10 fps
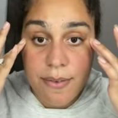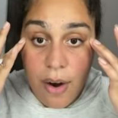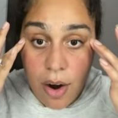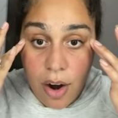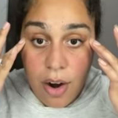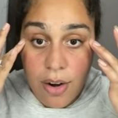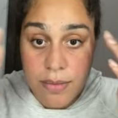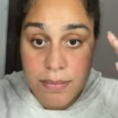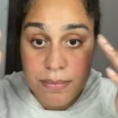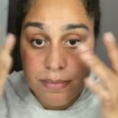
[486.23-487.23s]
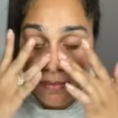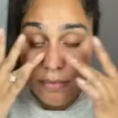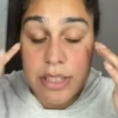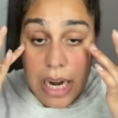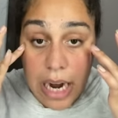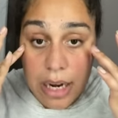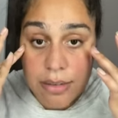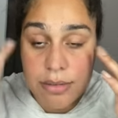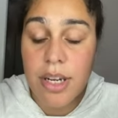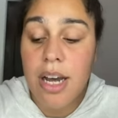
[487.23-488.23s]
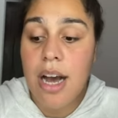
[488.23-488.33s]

fall down.